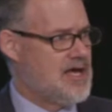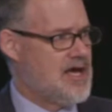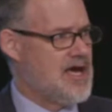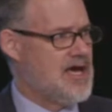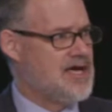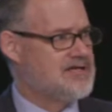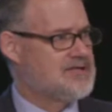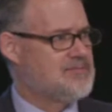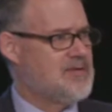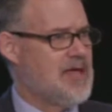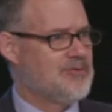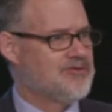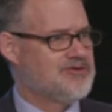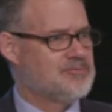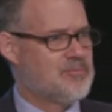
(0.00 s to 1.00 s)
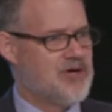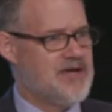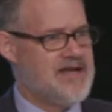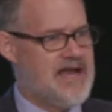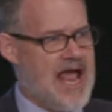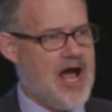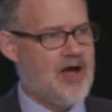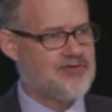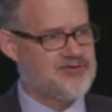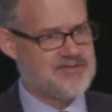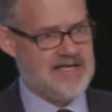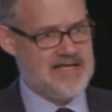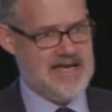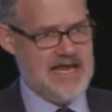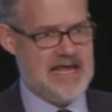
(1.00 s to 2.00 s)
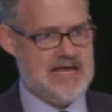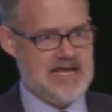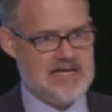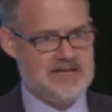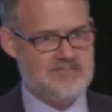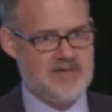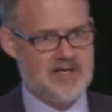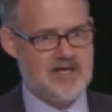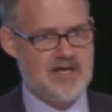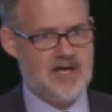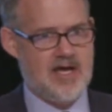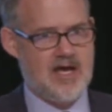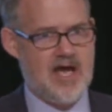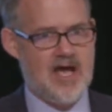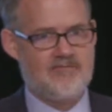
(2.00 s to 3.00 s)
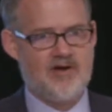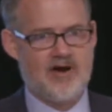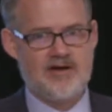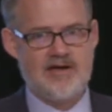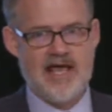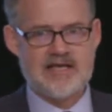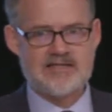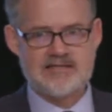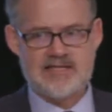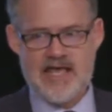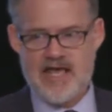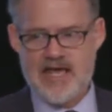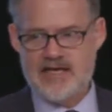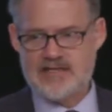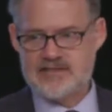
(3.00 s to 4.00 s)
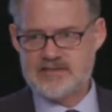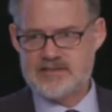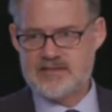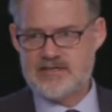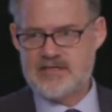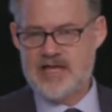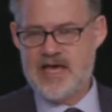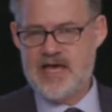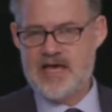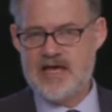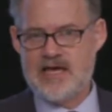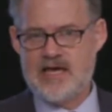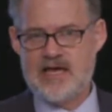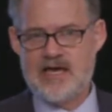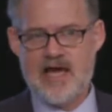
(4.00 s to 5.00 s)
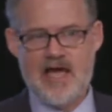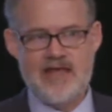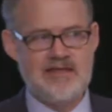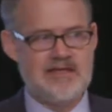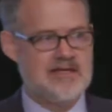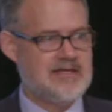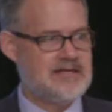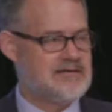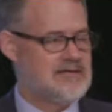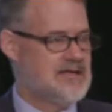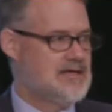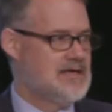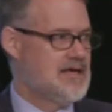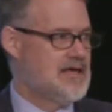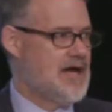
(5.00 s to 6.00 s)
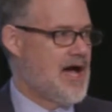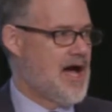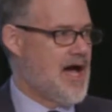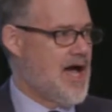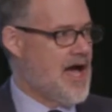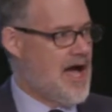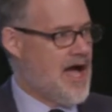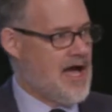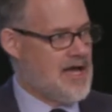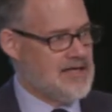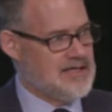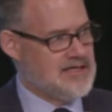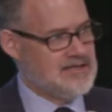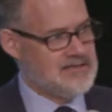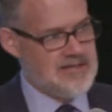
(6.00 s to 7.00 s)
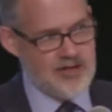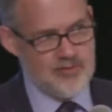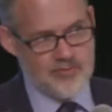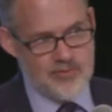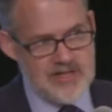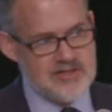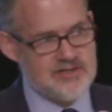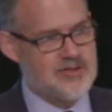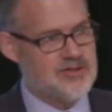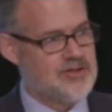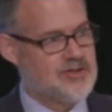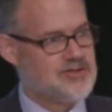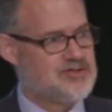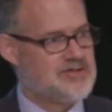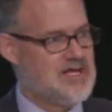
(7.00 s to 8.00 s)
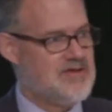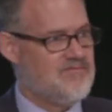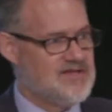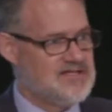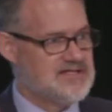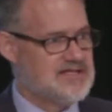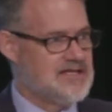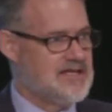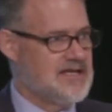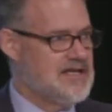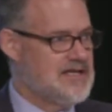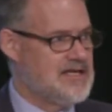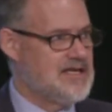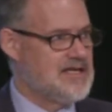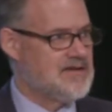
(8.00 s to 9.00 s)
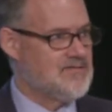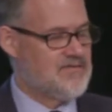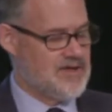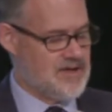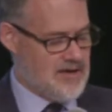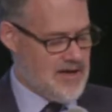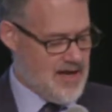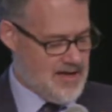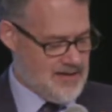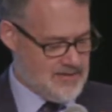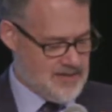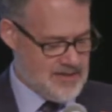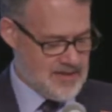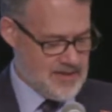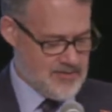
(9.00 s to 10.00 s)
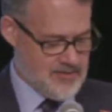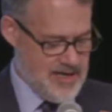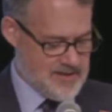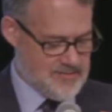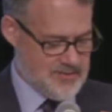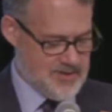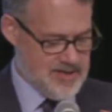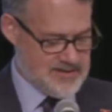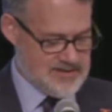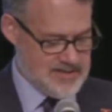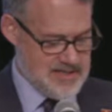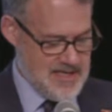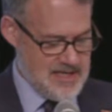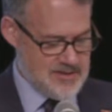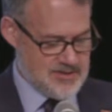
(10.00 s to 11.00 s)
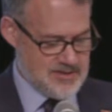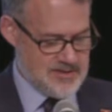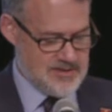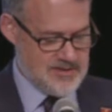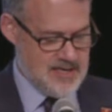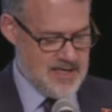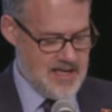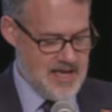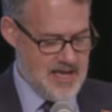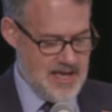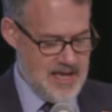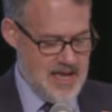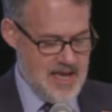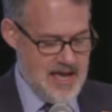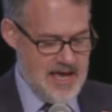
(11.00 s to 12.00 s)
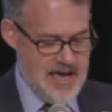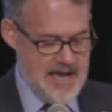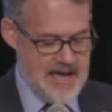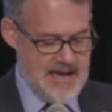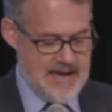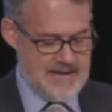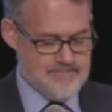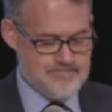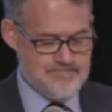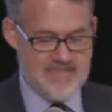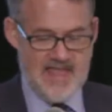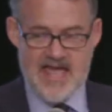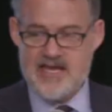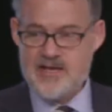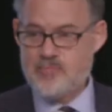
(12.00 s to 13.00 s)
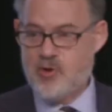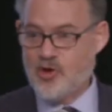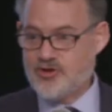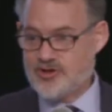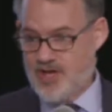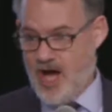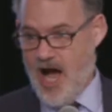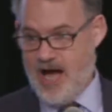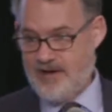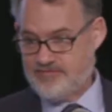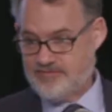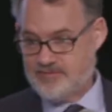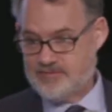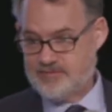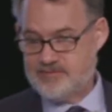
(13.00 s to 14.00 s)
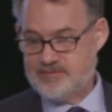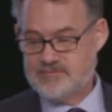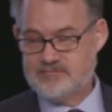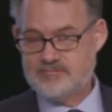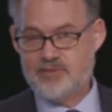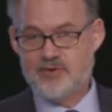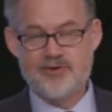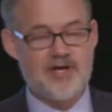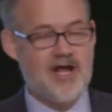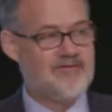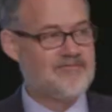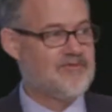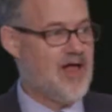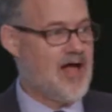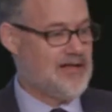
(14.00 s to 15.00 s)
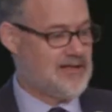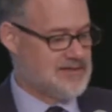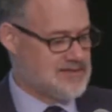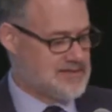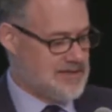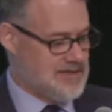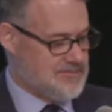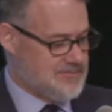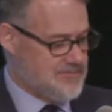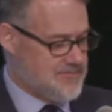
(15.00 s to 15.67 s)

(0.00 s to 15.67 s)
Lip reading: to be able to pronounce the name of our next guest. I think he'd done research. He visited India to figure out the correct pronunciation. And he pulled it off flawlessly.